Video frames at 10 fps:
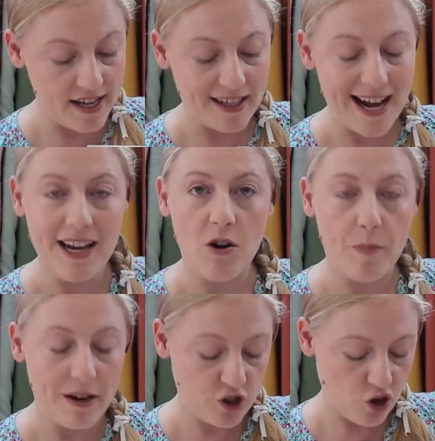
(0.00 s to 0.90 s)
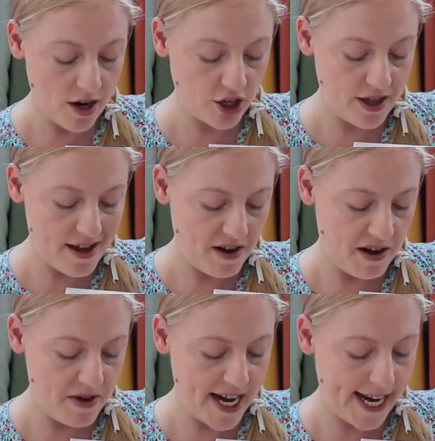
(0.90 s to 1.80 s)
It's that little bit of structure that
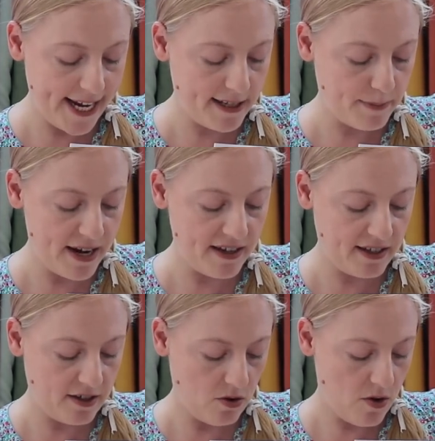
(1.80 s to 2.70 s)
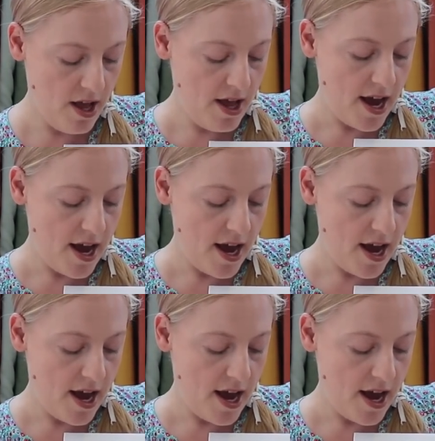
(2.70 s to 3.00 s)
it needs, but it's still